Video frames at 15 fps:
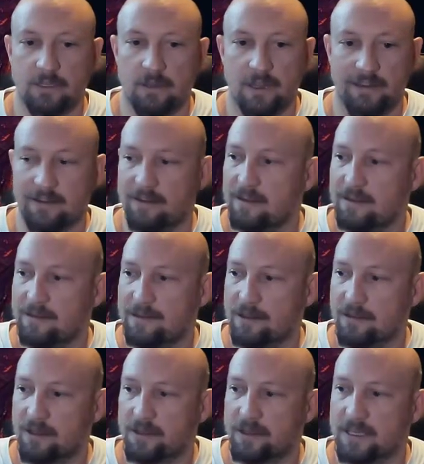So like the
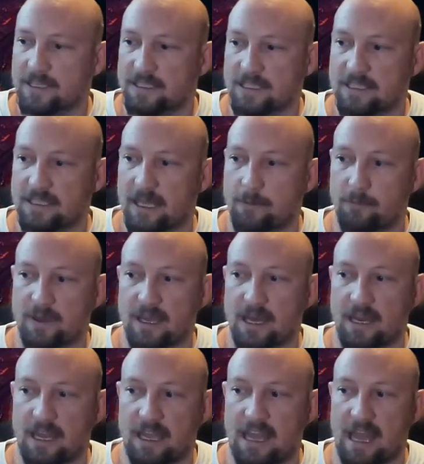detail on this is that we
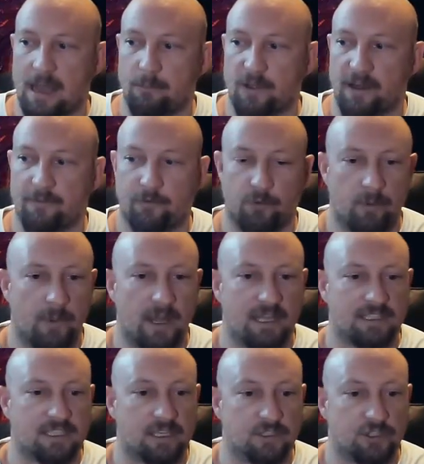got a game plan format.
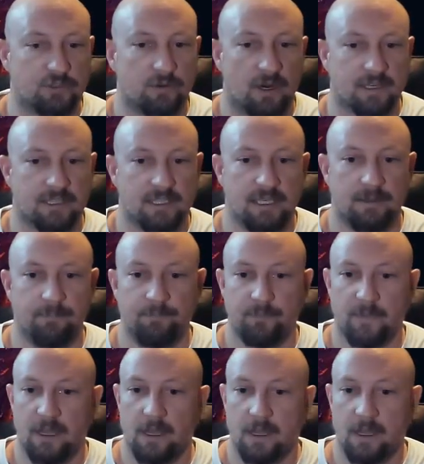It's constructed.